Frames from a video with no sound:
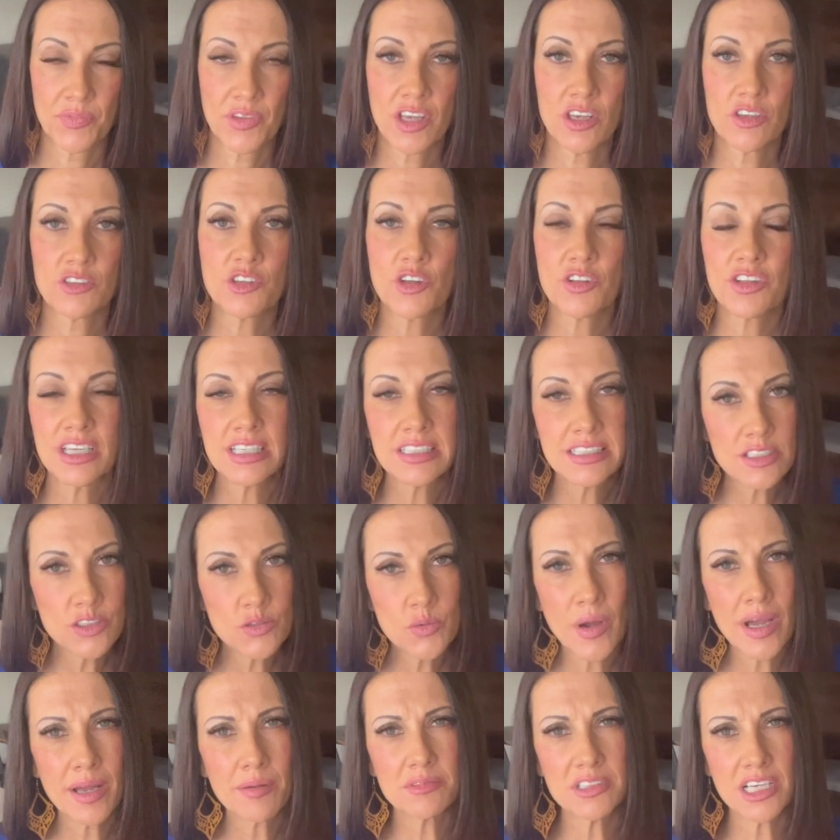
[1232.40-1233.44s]
So this is
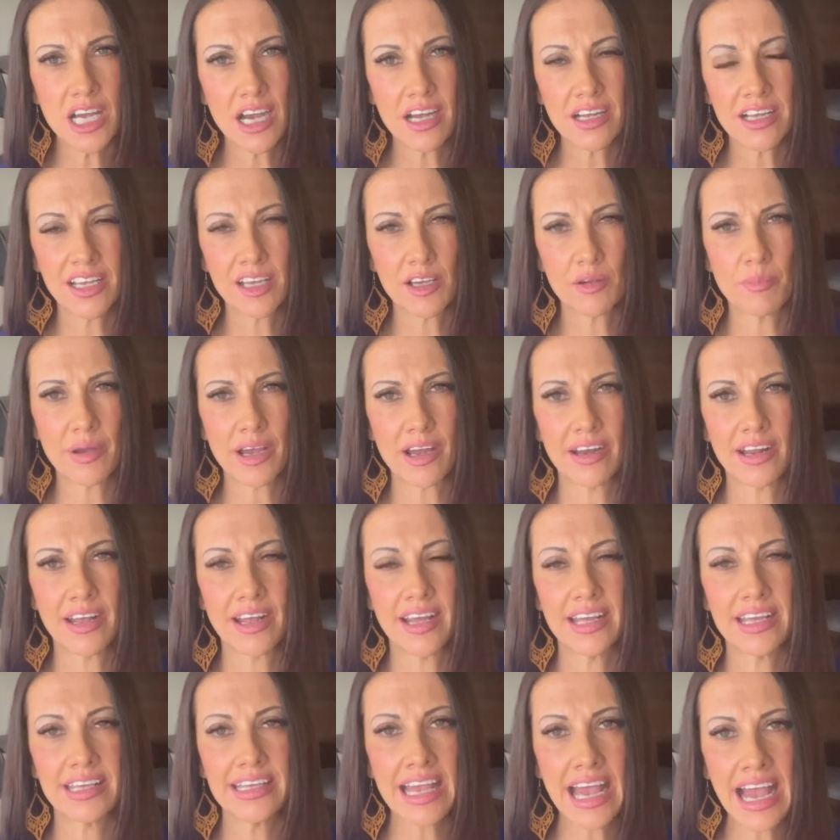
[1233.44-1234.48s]
why I'm talking about it.
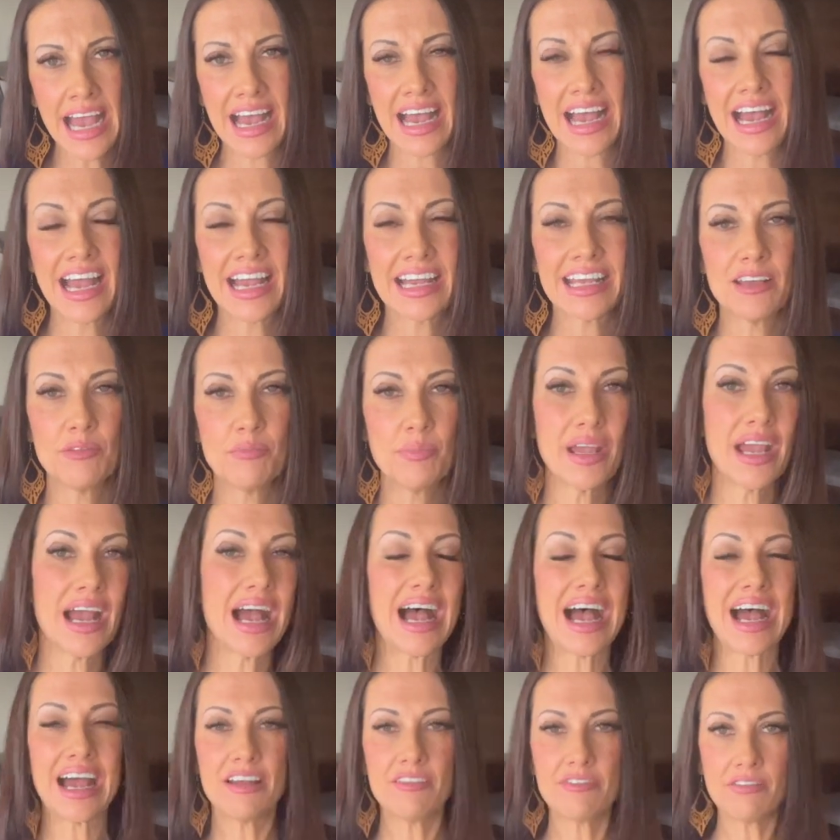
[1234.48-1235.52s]
Yeah, I can be
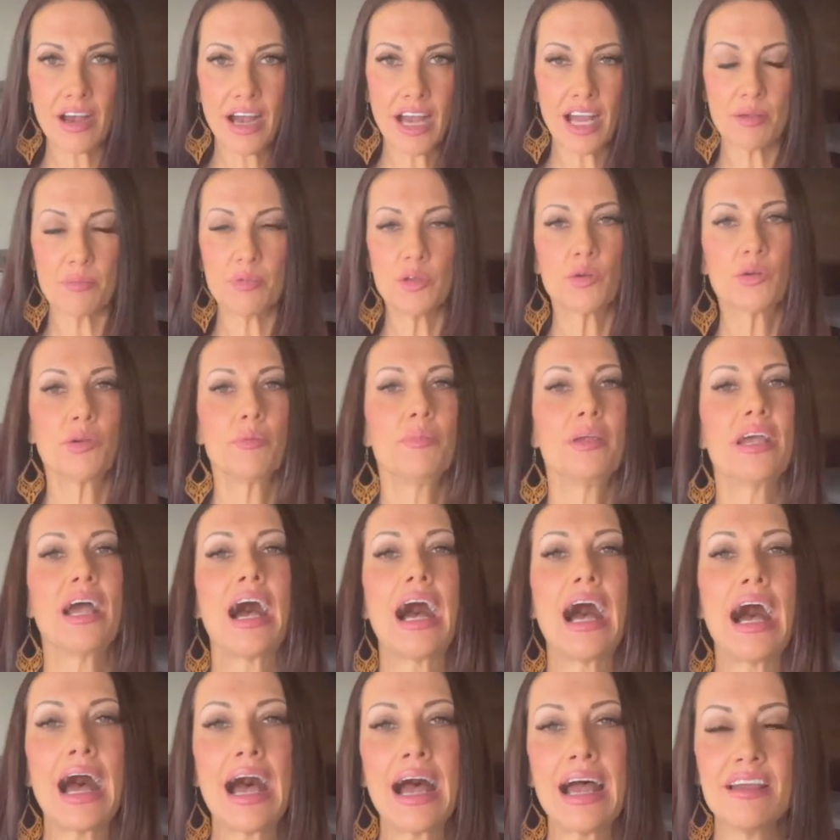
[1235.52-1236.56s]
high vibe. You can be
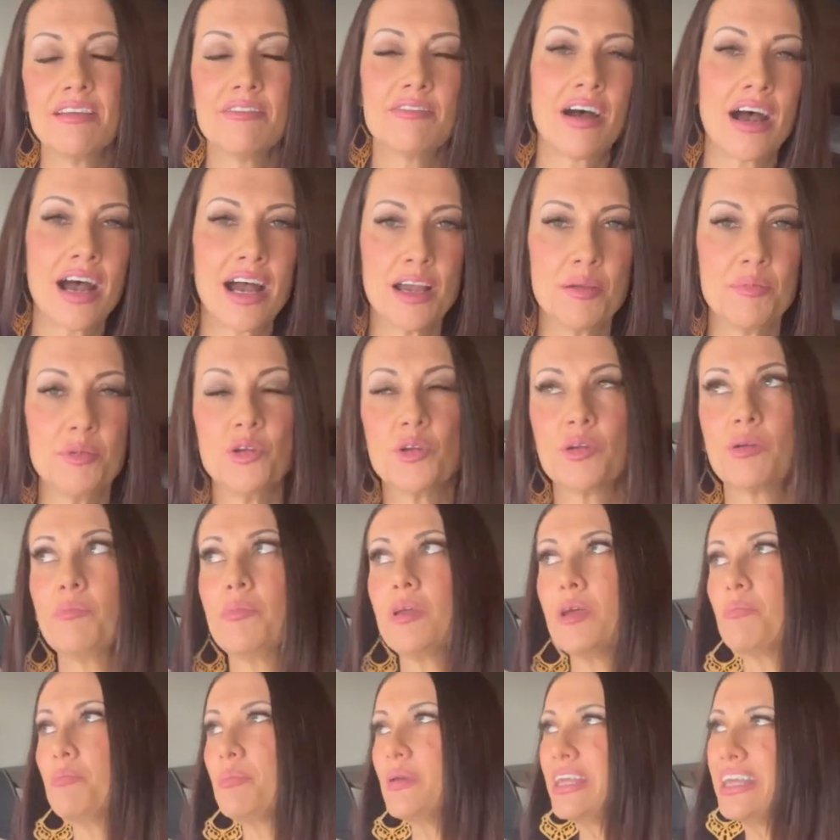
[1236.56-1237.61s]
high vibe. You can be
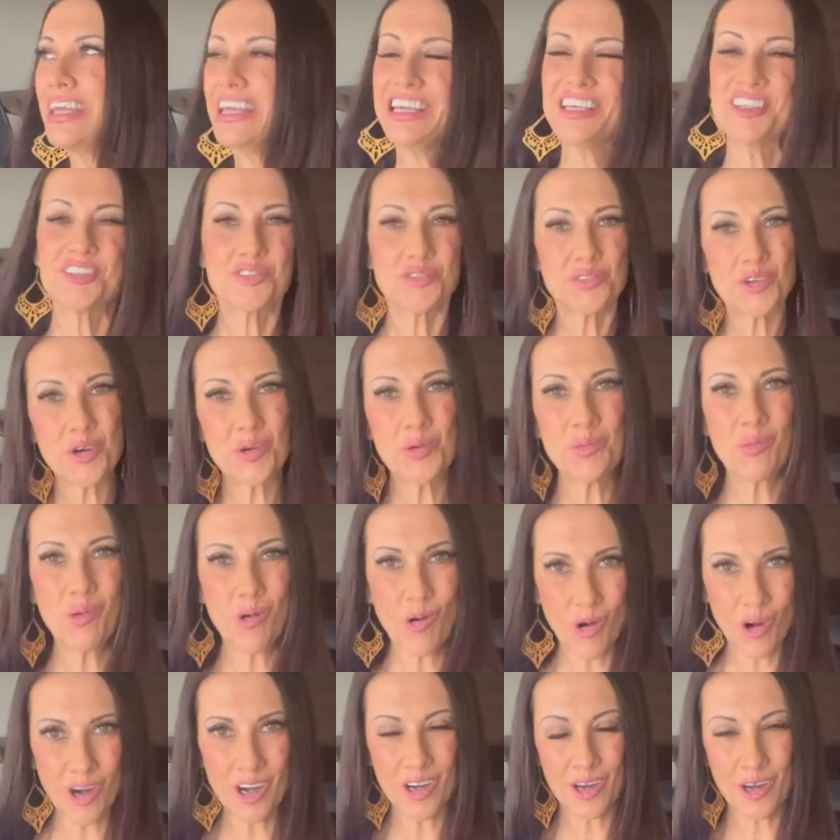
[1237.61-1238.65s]
a peaceful
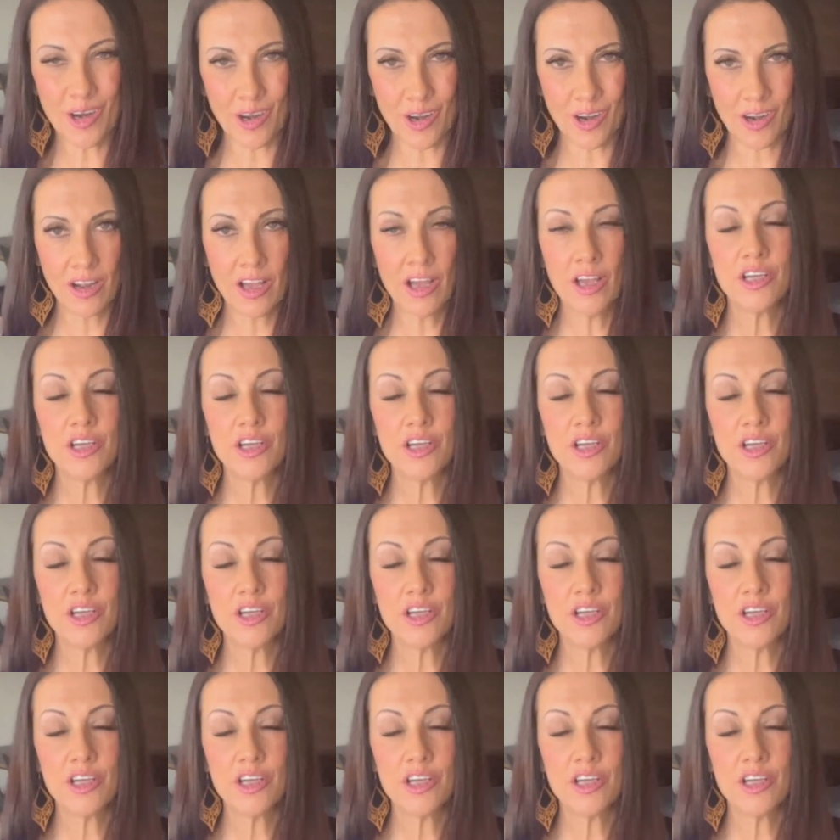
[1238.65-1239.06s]
warrior.